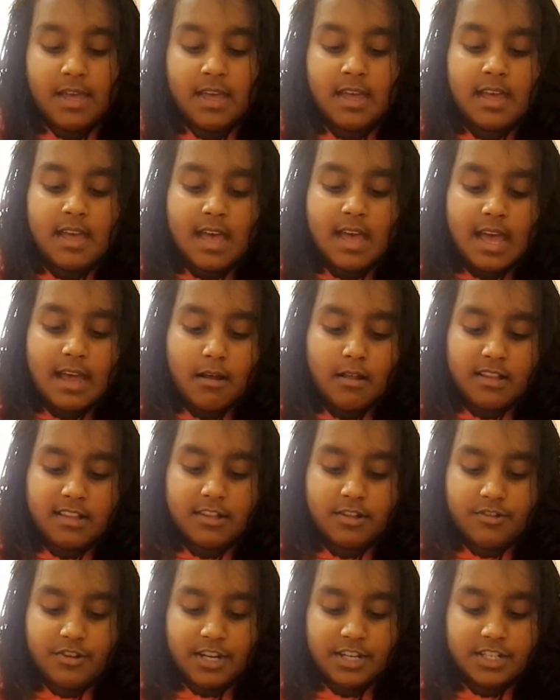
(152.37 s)
and it'll
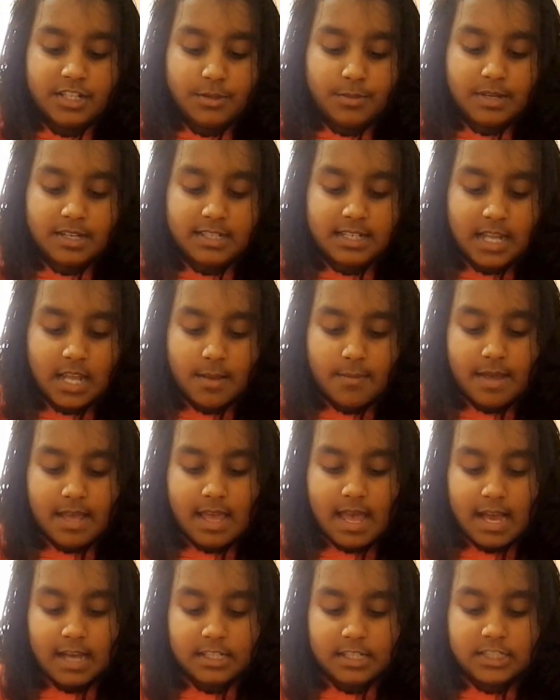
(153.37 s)
stretch you. One time I
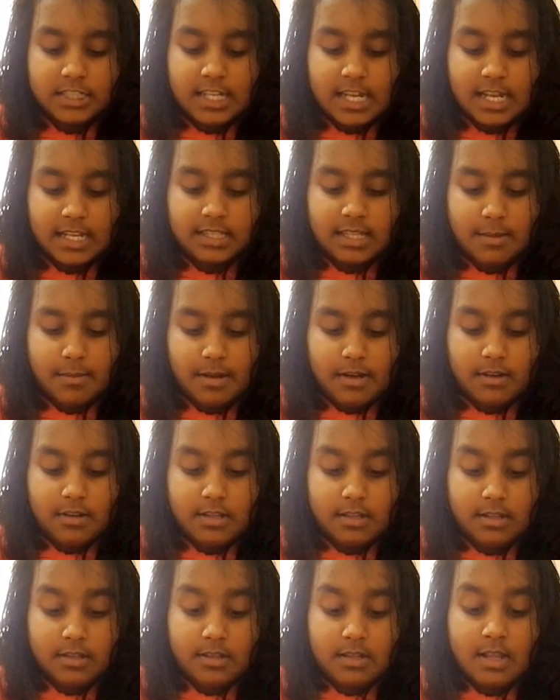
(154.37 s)
accidentally
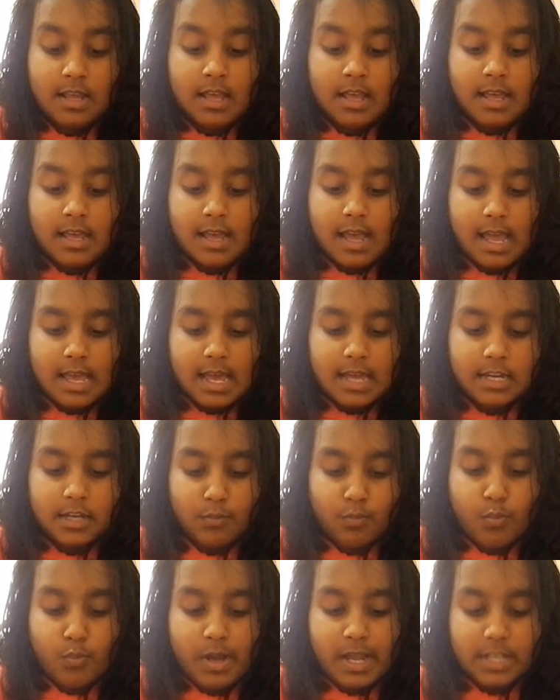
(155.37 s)
I added
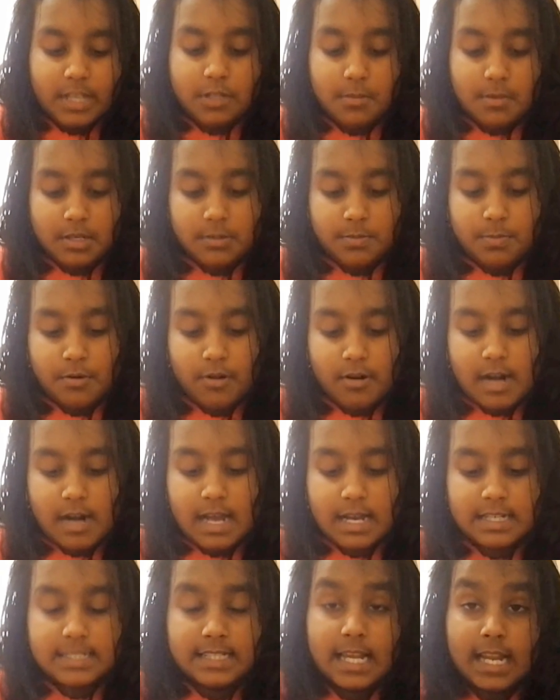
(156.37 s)
way too much borax
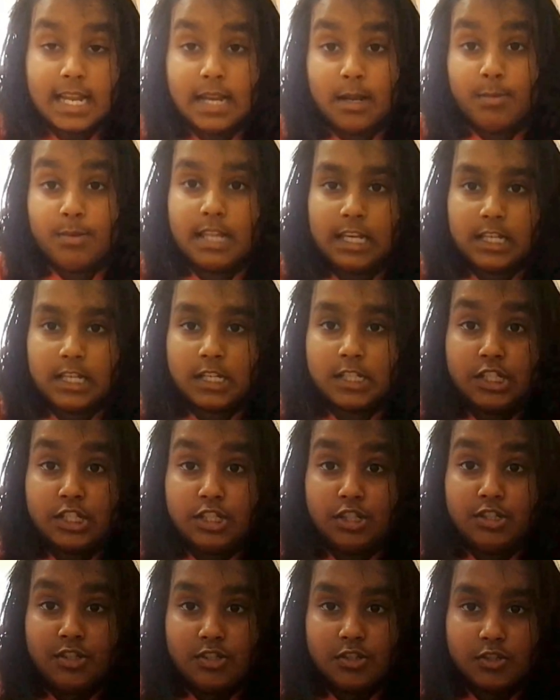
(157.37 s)
and it was
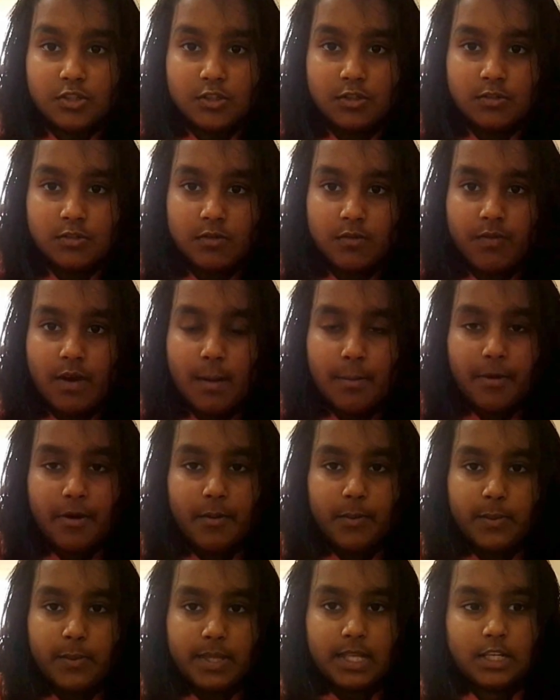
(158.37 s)
so rubber. It was
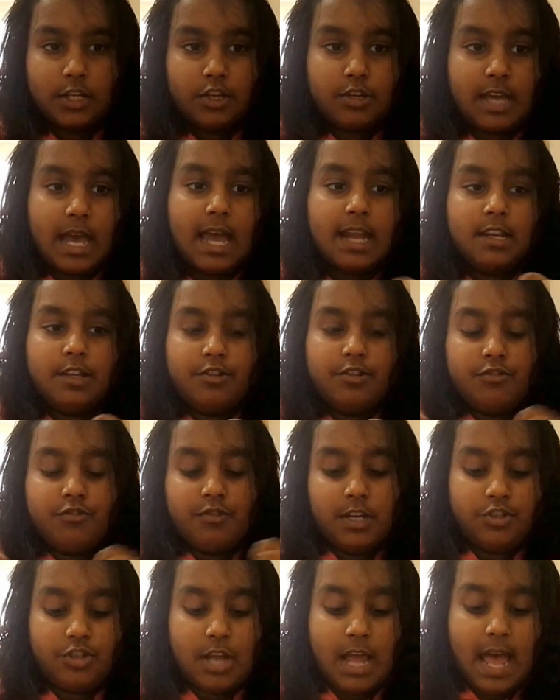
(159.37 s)
you can't stretch it
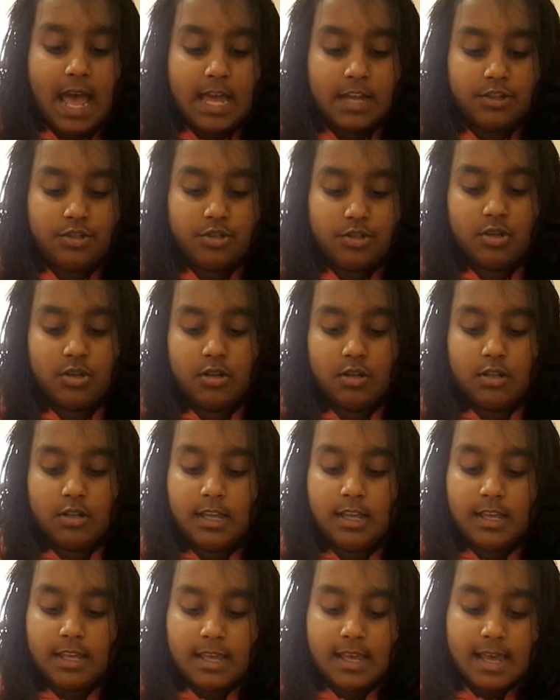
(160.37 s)
at all.
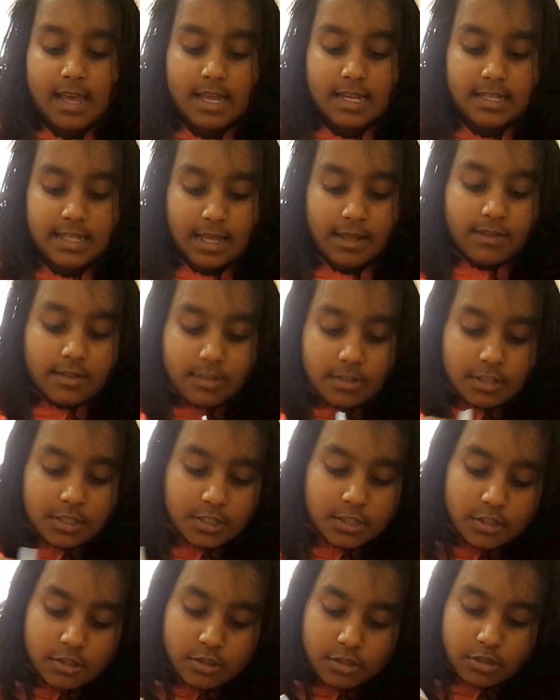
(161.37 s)
And yeah, so you just
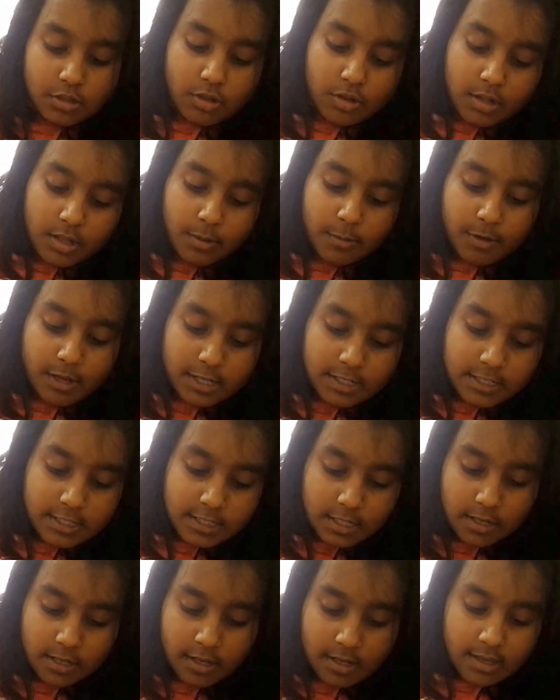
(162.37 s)
slowly want to
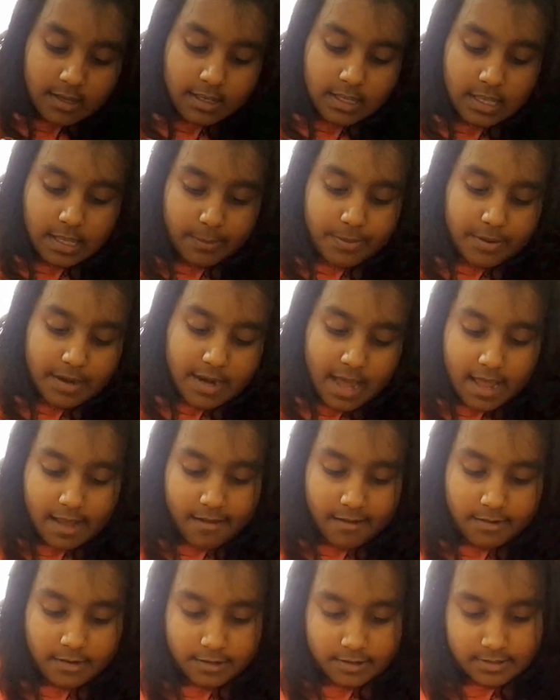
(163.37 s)
keep an eye on your
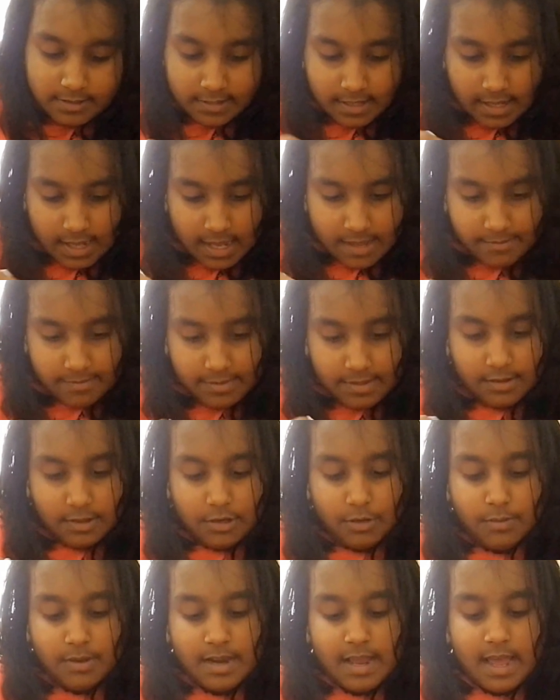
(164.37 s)
slime, so you don't want
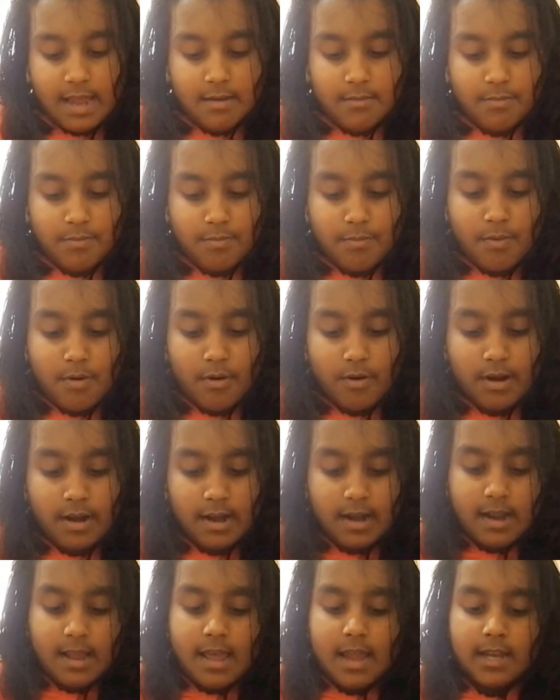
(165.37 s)
to add more.
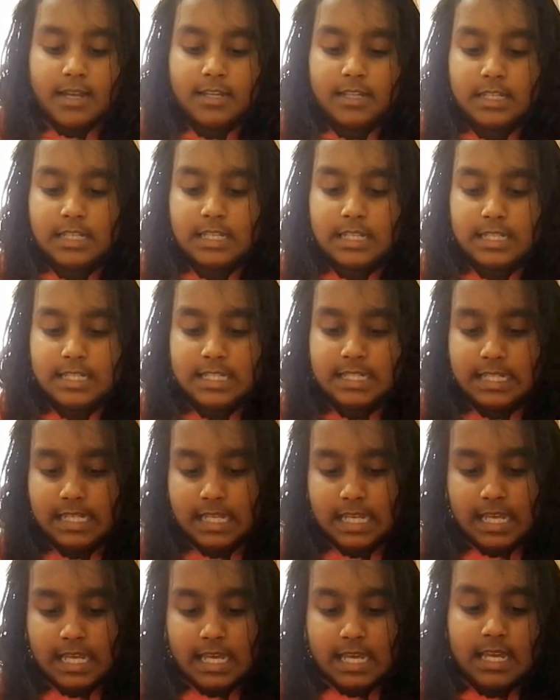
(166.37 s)
As you can
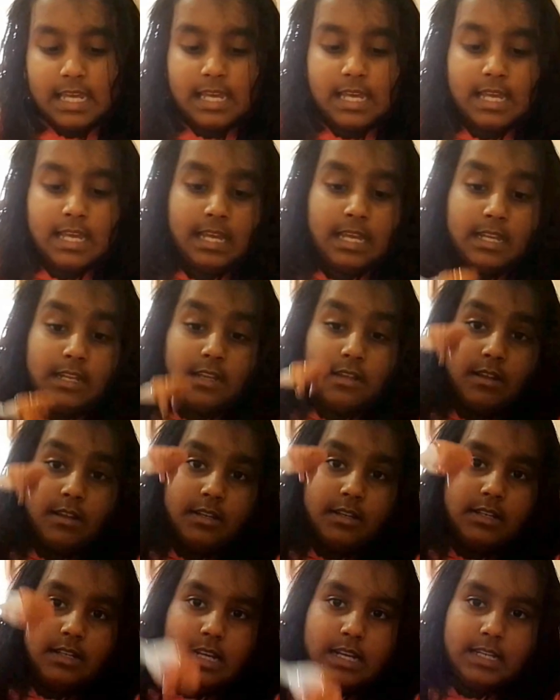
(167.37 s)
see, so
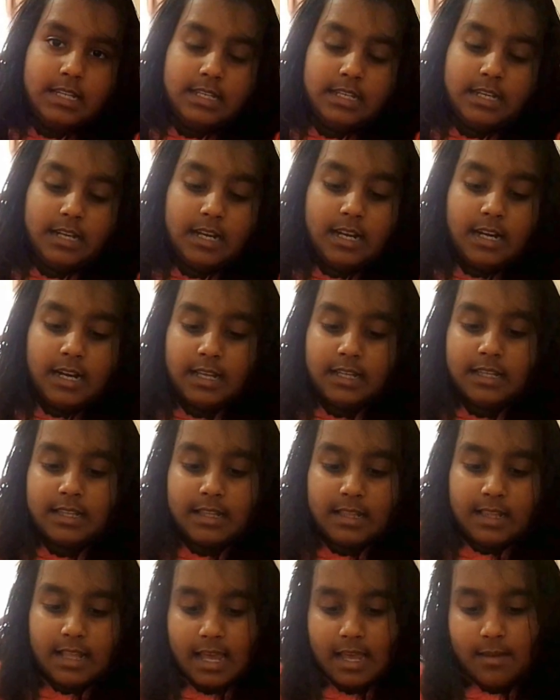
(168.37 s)
it's turning
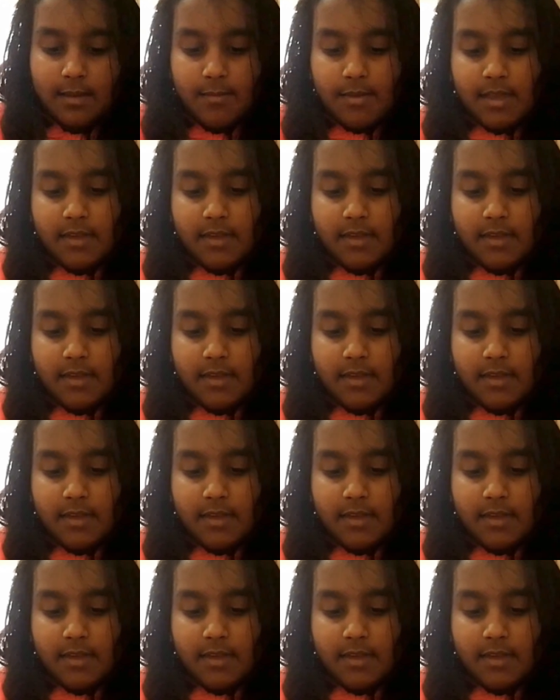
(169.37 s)
slimy.